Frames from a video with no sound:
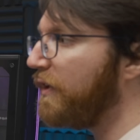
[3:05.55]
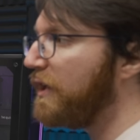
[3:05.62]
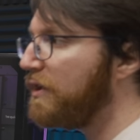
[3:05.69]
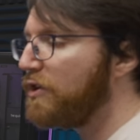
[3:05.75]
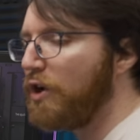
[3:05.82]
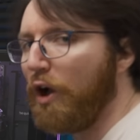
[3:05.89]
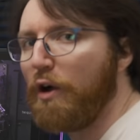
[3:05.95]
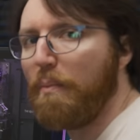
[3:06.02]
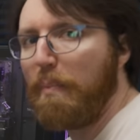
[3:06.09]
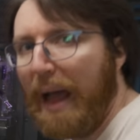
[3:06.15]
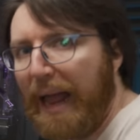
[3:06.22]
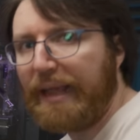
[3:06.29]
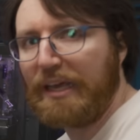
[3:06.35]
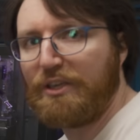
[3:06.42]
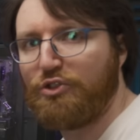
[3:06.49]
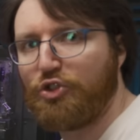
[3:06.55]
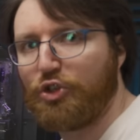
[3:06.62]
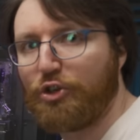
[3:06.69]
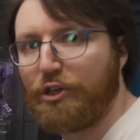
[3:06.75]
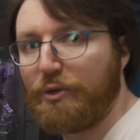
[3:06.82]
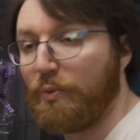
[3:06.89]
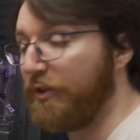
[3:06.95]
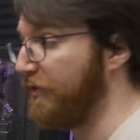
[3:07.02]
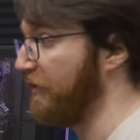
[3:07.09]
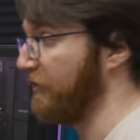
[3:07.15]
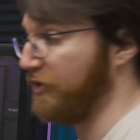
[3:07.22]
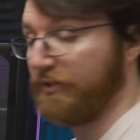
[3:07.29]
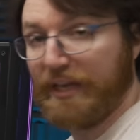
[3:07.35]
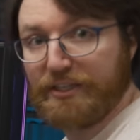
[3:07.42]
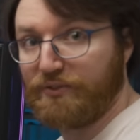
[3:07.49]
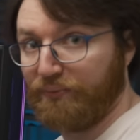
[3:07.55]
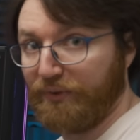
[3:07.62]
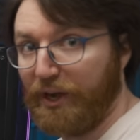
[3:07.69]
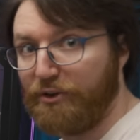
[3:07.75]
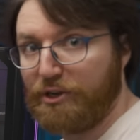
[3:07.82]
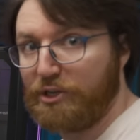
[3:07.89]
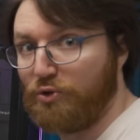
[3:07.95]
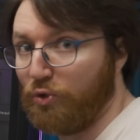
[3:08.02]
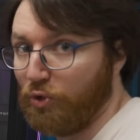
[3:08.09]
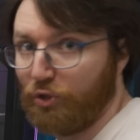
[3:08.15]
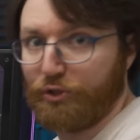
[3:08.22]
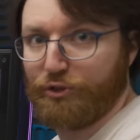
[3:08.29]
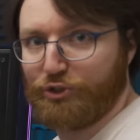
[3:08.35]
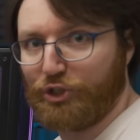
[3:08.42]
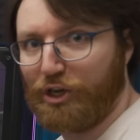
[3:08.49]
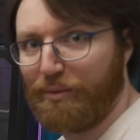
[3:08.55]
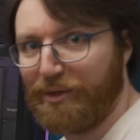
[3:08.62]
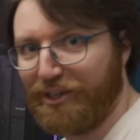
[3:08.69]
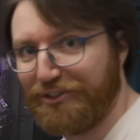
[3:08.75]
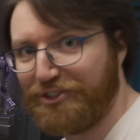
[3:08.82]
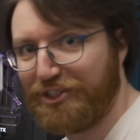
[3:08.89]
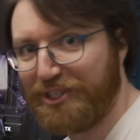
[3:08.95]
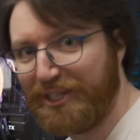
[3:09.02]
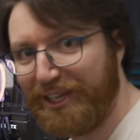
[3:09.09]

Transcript: incur back injury with it. So that's very cool. Good job, LG.